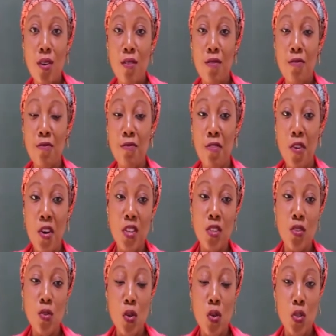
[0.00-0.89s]

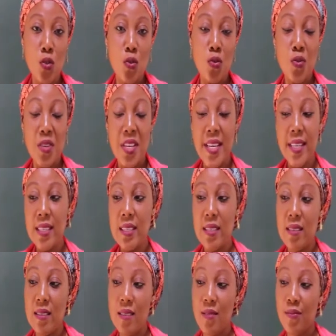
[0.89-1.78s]
voice notes to it
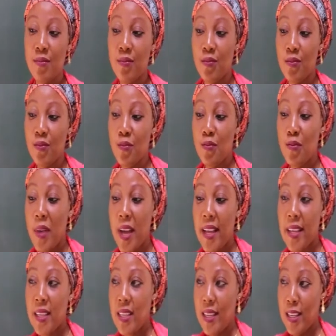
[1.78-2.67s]

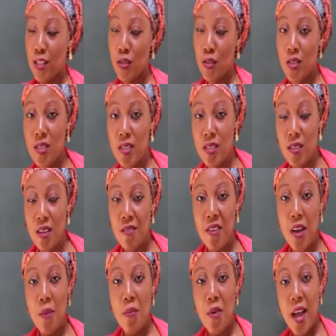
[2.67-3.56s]
by sources of
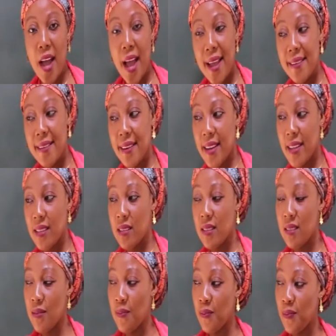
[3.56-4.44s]

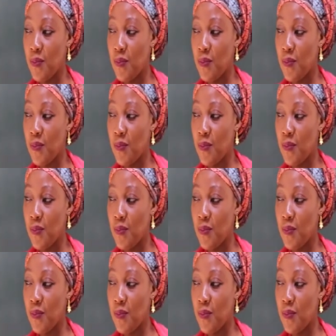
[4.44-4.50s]
carbohydrates.